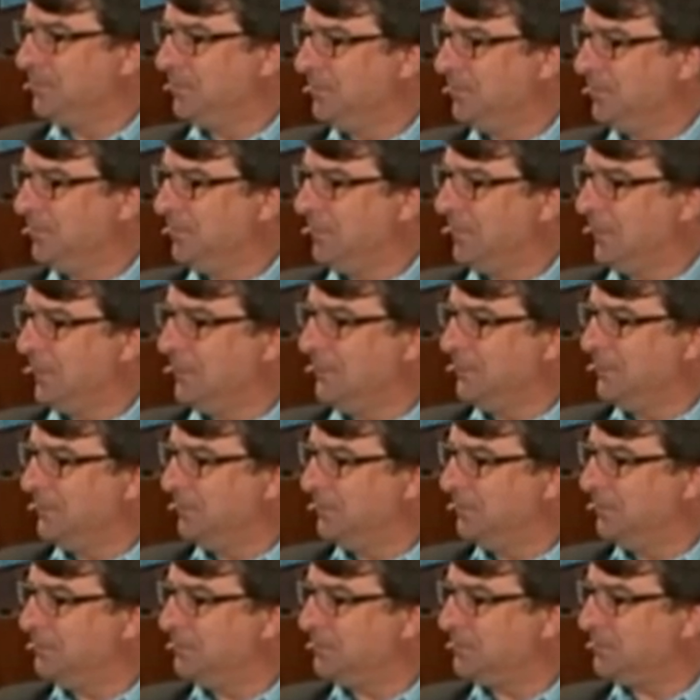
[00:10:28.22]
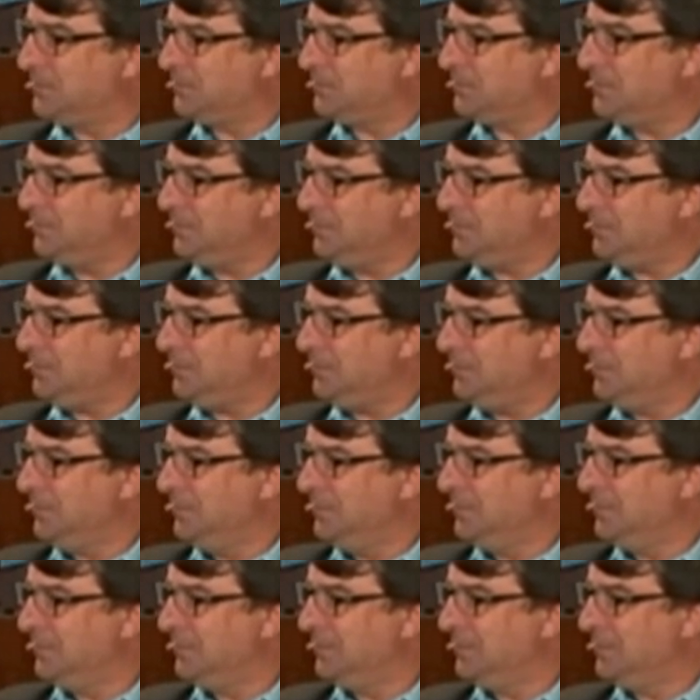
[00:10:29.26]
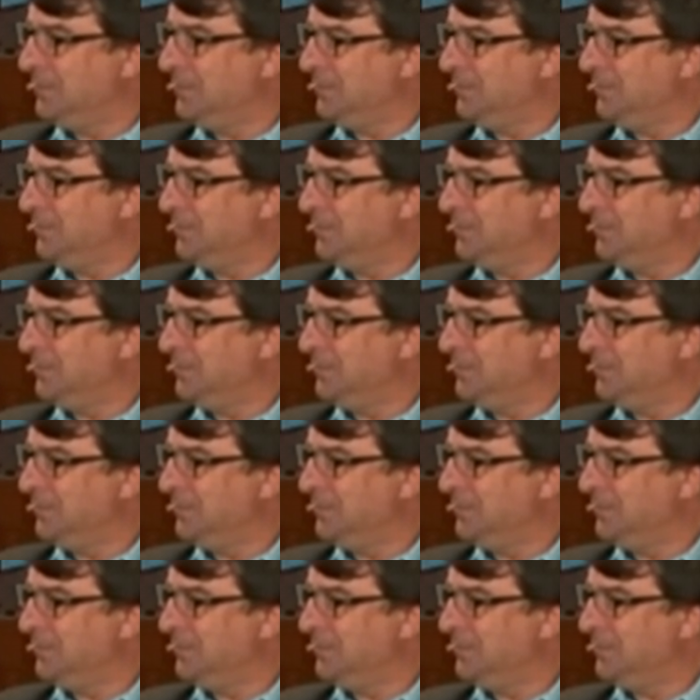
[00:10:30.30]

[no speech]